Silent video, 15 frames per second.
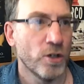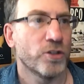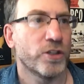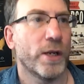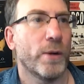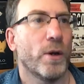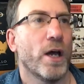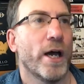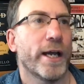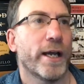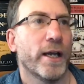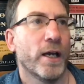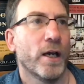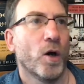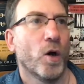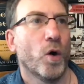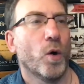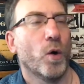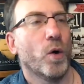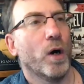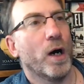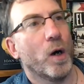So they were like,
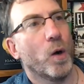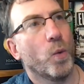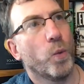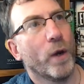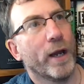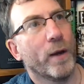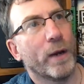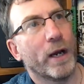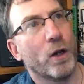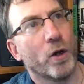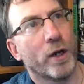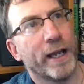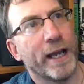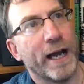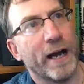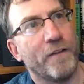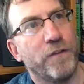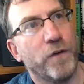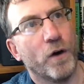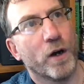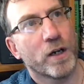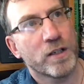we're looking out
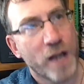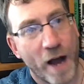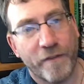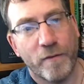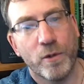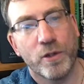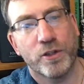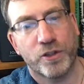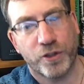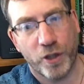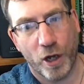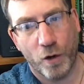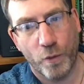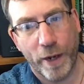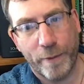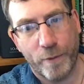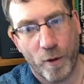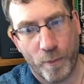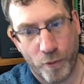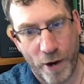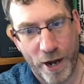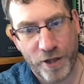for governments that are really
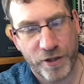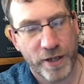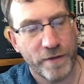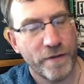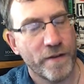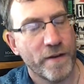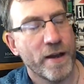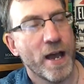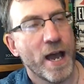repressive,